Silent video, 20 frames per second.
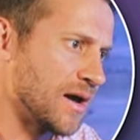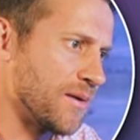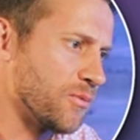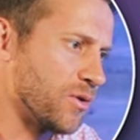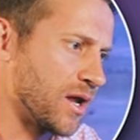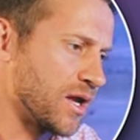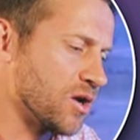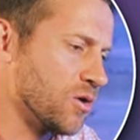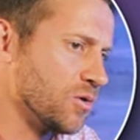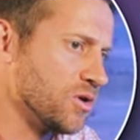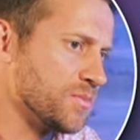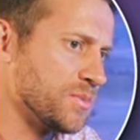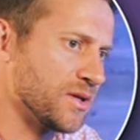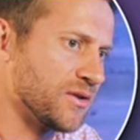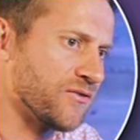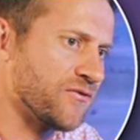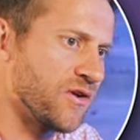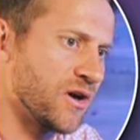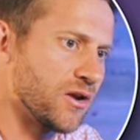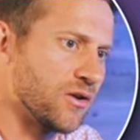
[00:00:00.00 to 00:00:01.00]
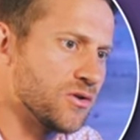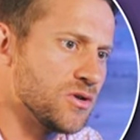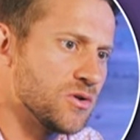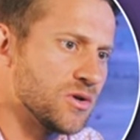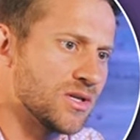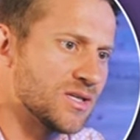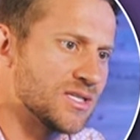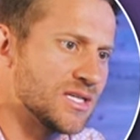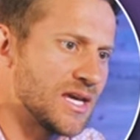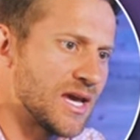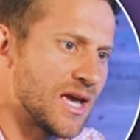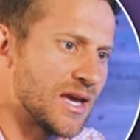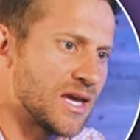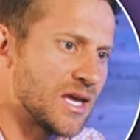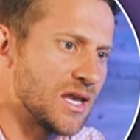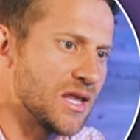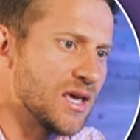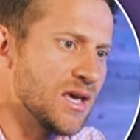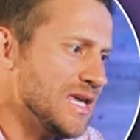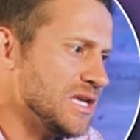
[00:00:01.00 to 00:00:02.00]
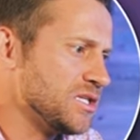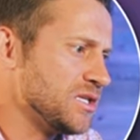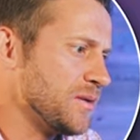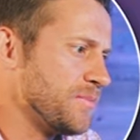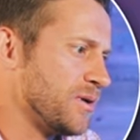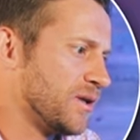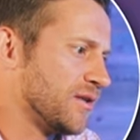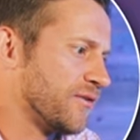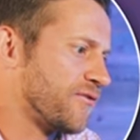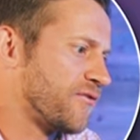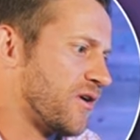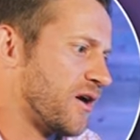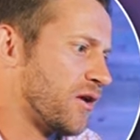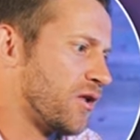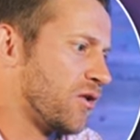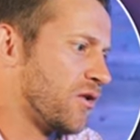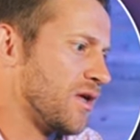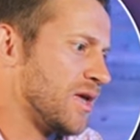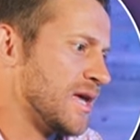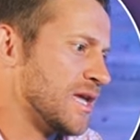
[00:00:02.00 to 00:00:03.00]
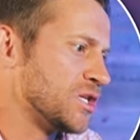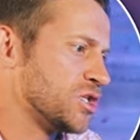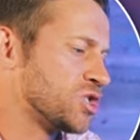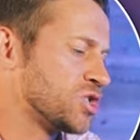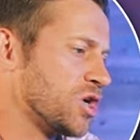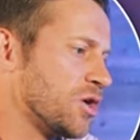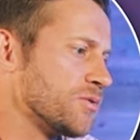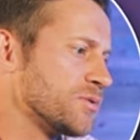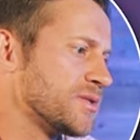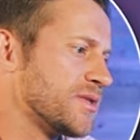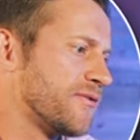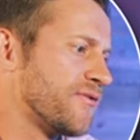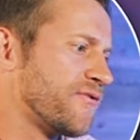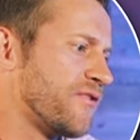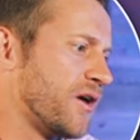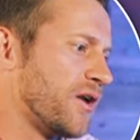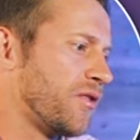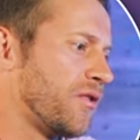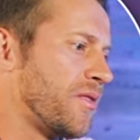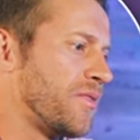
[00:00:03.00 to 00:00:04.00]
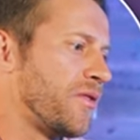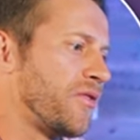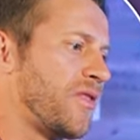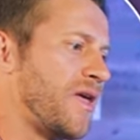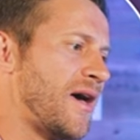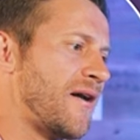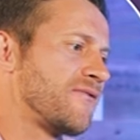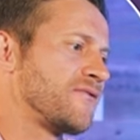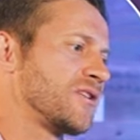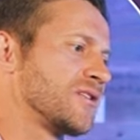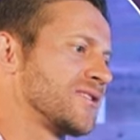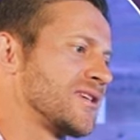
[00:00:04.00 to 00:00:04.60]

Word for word: Um, when I go in to build a funnel, you can can see I can easily build a funnel. It shows the funnel on the left,